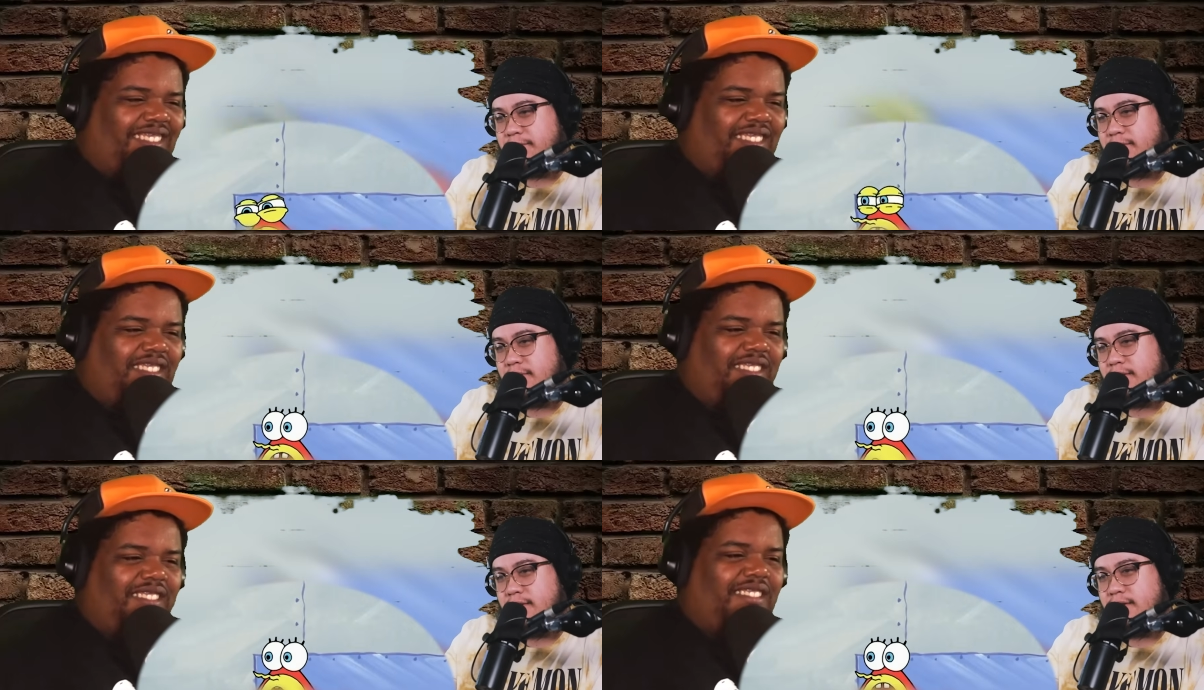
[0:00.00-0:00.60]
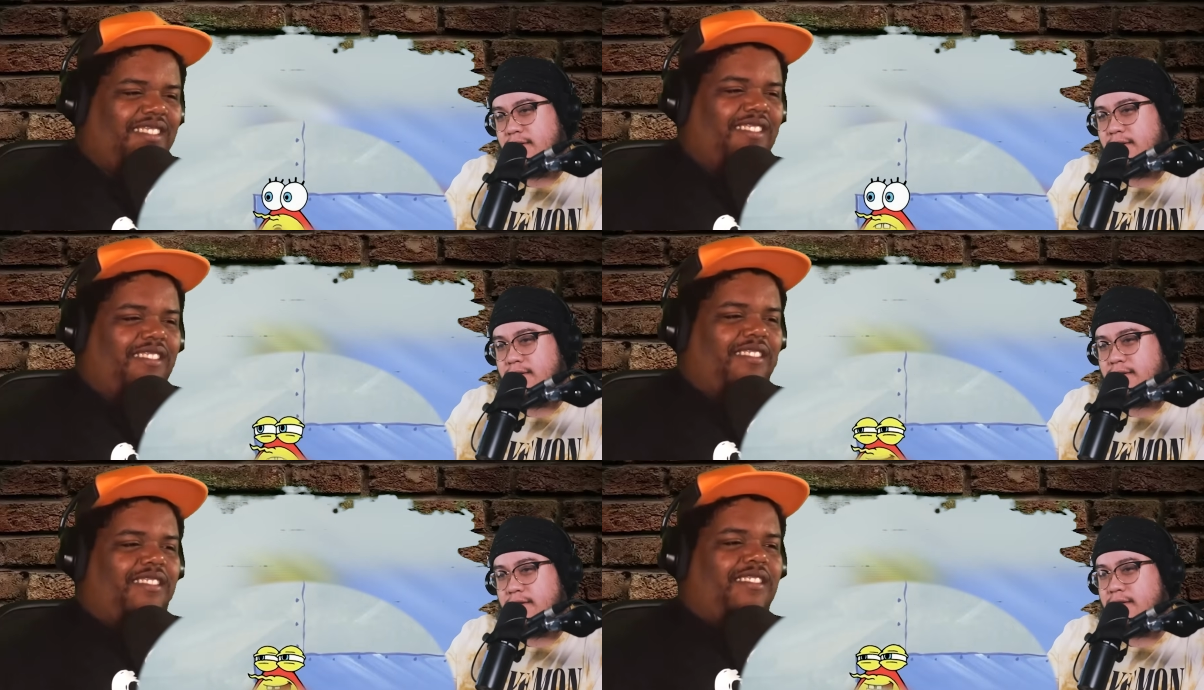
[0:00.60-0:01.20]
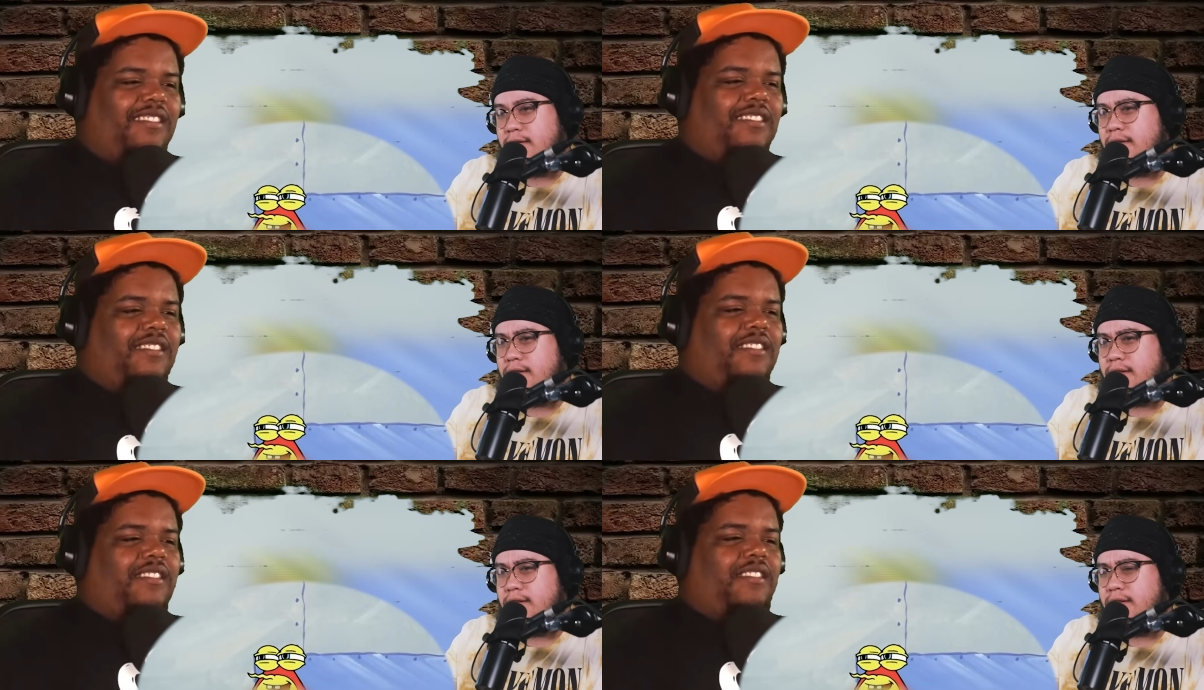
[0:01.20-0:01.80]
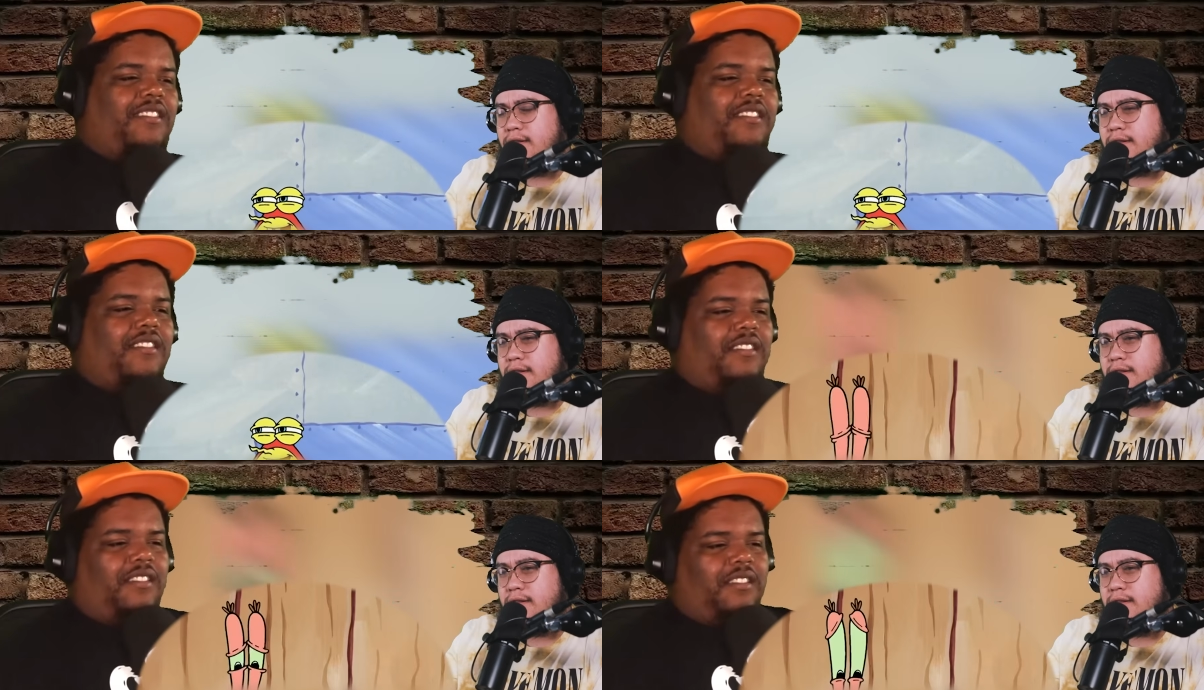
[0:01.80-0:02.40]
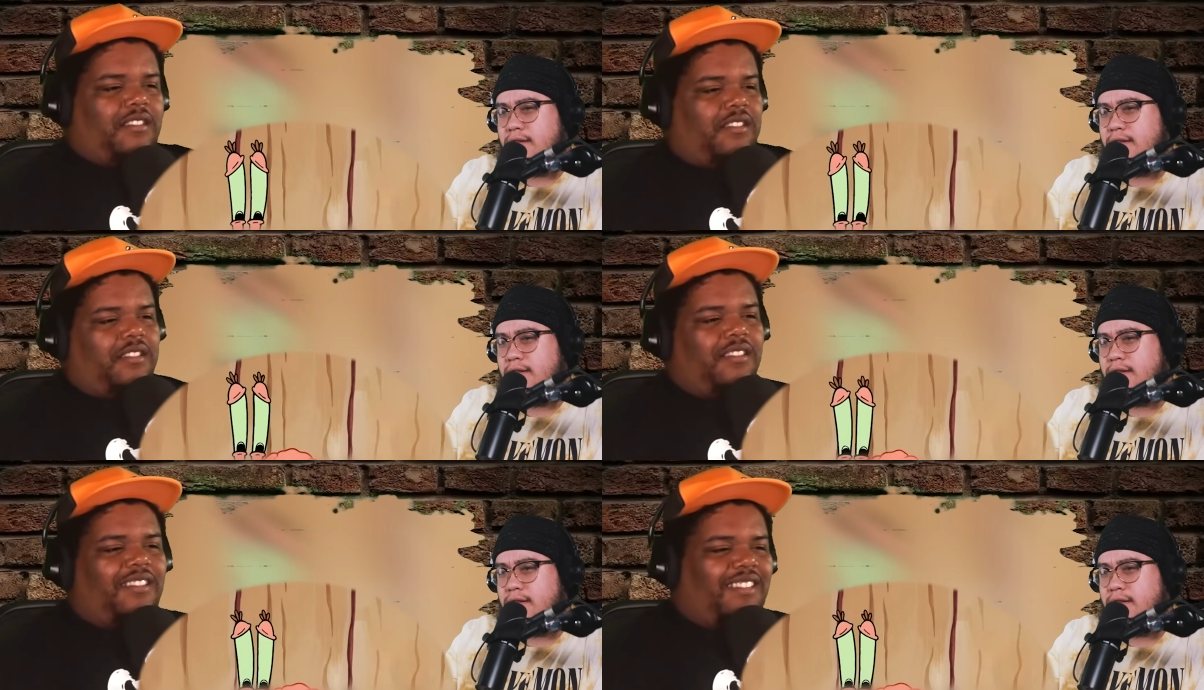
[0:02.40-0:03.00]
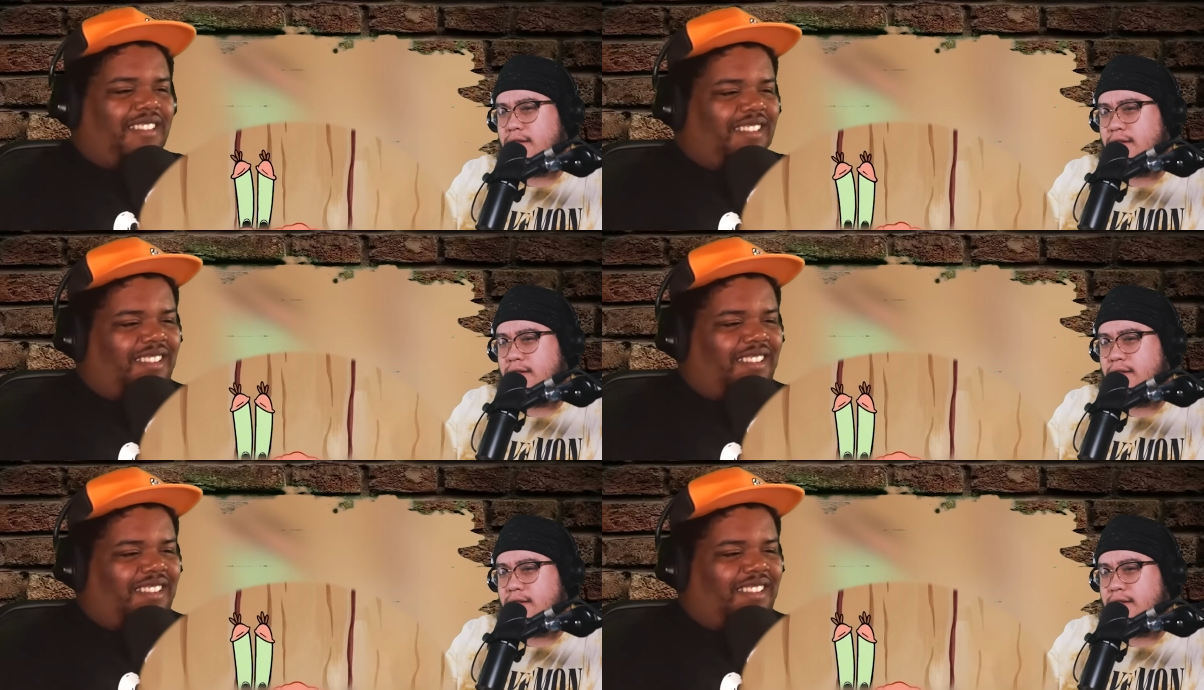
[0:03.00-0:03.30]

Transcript: (silence)